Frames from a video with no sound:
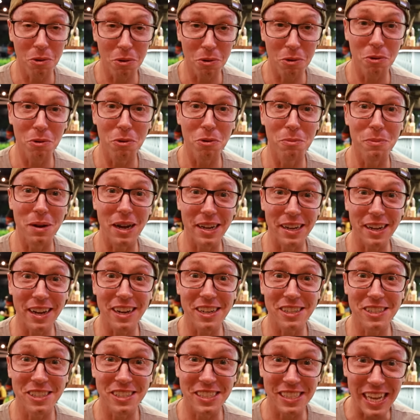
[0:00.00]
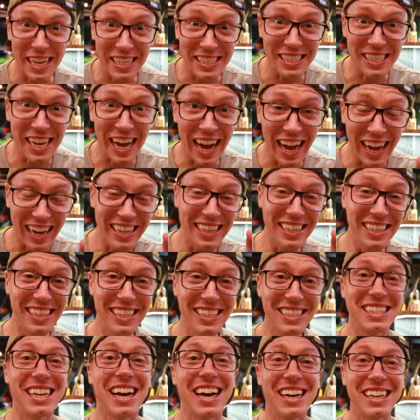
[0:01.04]
oh my gosh, is that
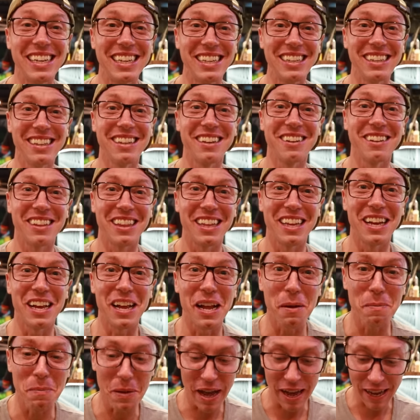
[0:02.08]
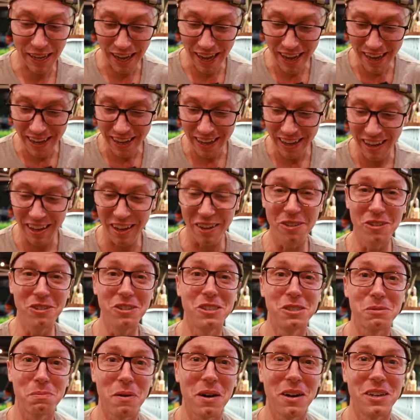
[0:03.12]
tiny, tiny little thing pack a
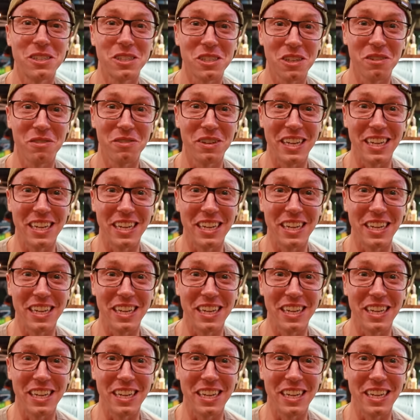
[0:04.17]
huge punch of